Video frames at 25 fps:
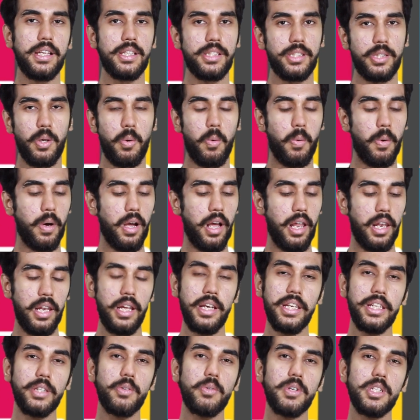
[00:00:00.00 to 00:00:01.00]
So,
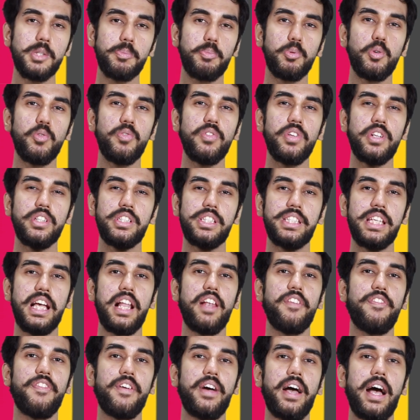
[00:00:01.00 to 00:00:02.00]
LeEco has proved
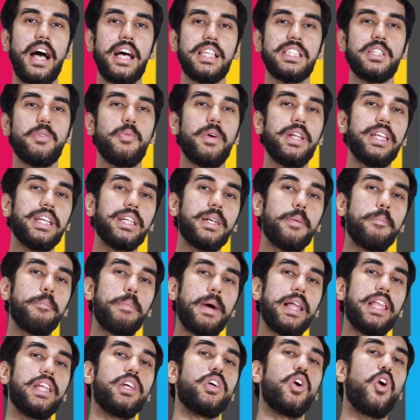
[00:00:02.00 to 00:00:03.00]
itself as a very
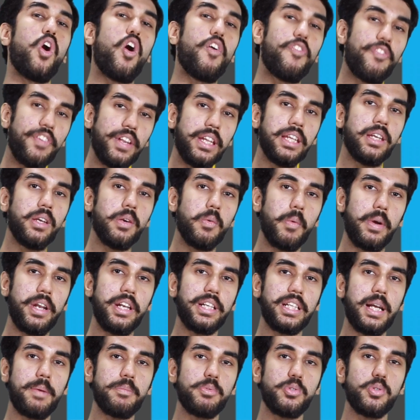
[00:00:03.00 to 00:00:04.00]
compelling offering when
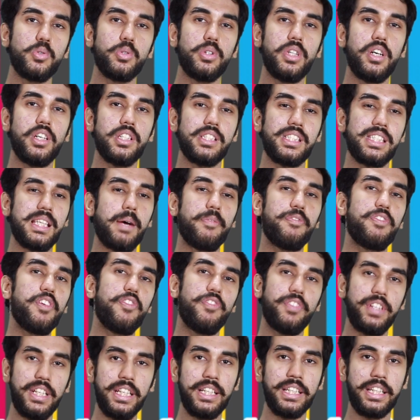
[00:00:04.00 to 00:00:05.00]
it comes to the sub
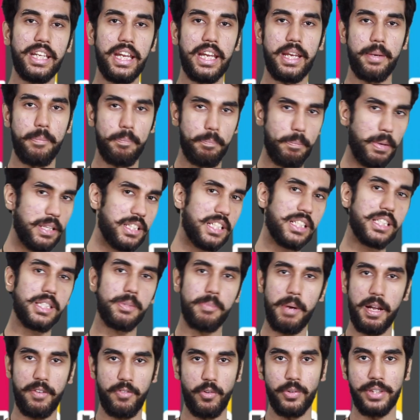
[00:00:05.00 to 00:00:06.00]
15K budget
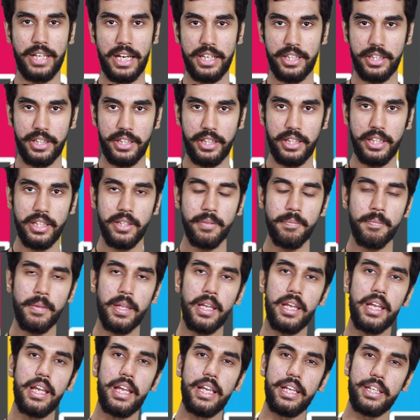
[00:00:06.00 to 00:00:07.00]
smartphone category,
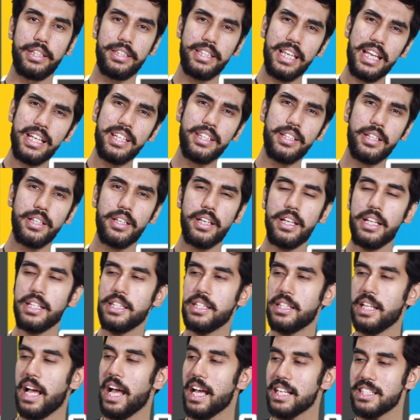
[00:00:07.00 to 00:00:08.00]
yet it
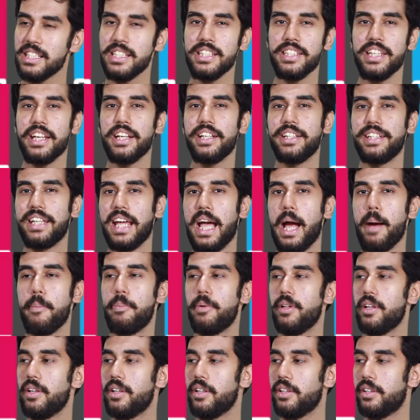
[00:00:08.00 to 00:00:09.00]
hasn't yet
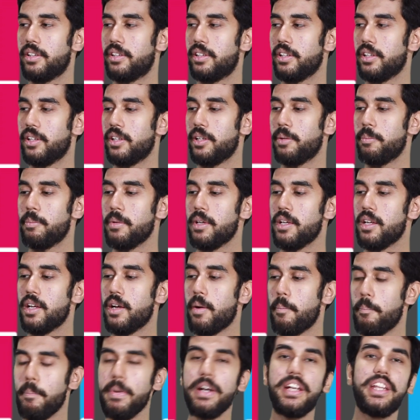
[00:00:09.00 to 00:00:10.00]
tapped the
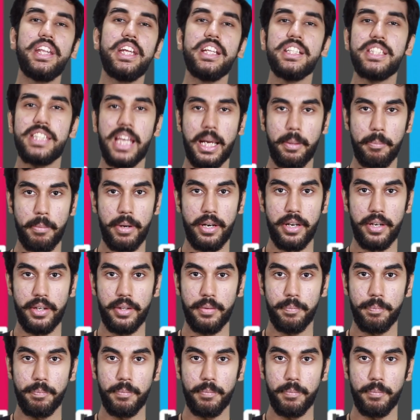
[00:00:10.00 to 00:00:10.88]
mid-range segment.